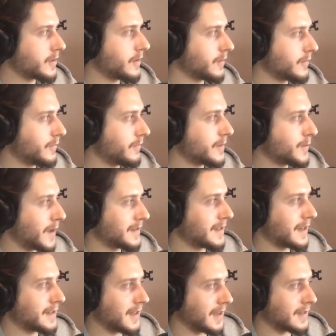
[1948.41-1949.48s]
So
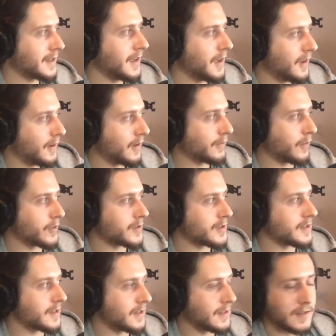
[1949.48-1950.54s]
SpaceX has, of course,
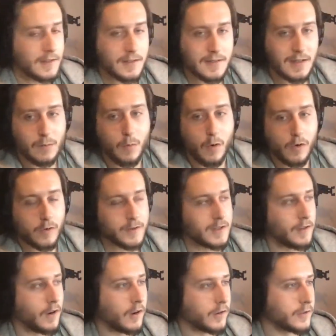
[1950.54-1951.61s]
is headquarters
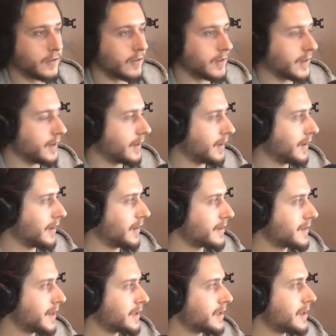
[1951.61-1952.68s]
in Hawthorne in
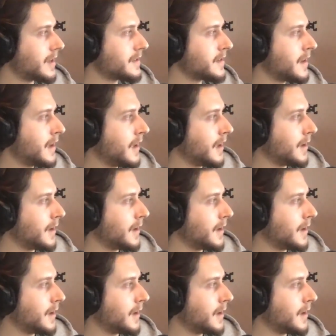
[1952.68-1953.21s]
Los Angeles,